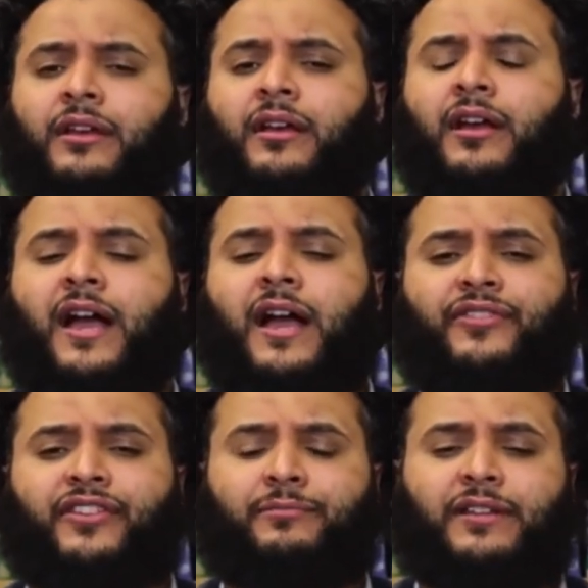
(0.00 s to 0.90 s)
and
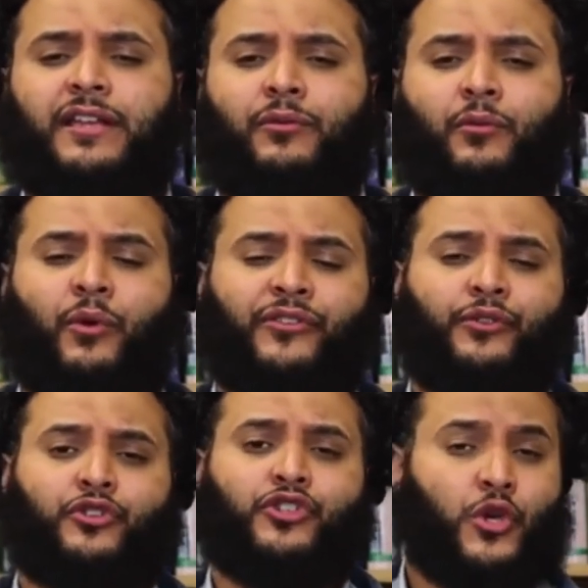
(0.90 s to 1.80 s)
this meaning was
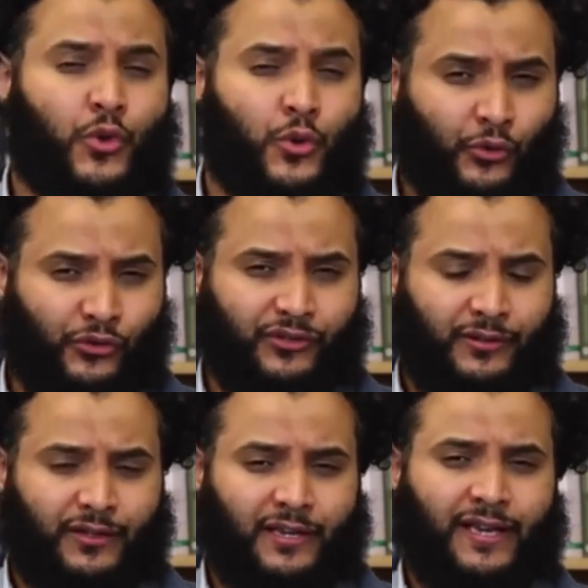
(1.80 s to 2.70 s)
not used
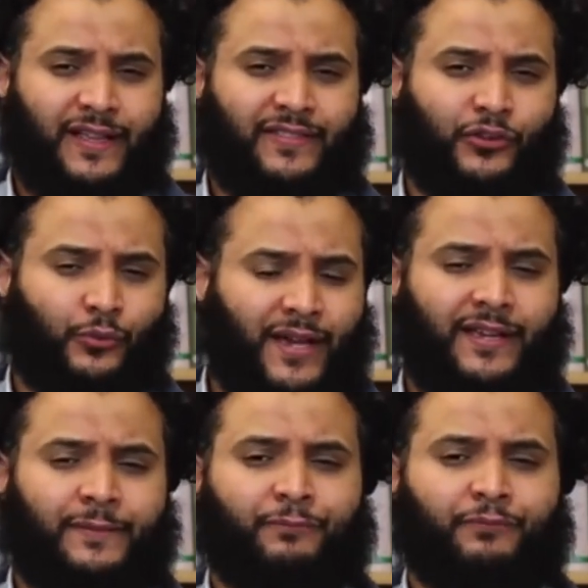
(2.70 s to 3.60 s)
in this way
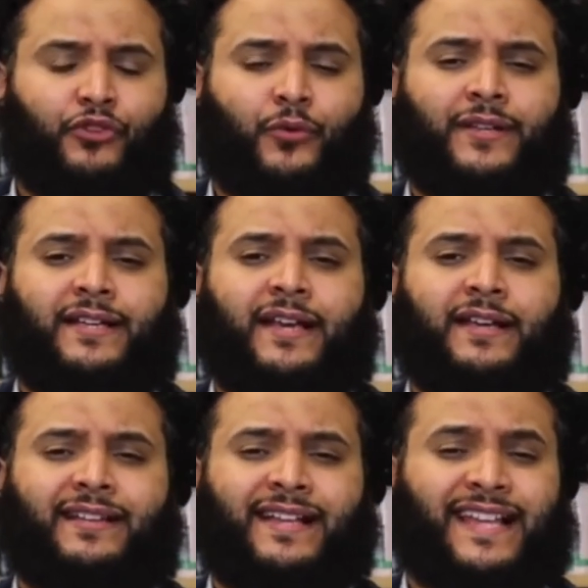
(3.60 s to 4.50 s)
to indicate
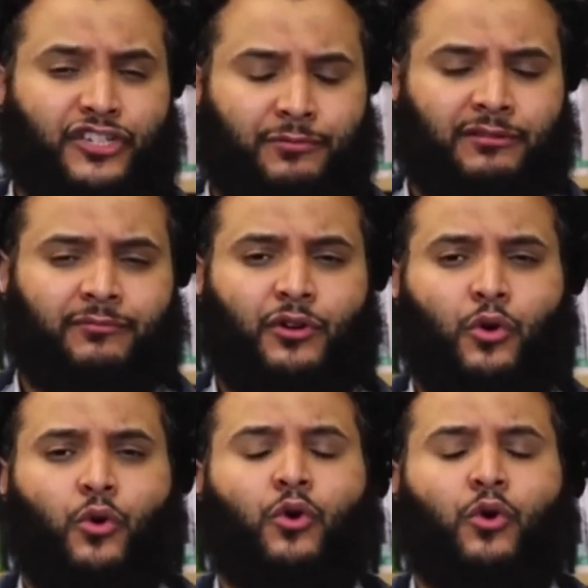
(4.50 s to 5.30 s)
attachment or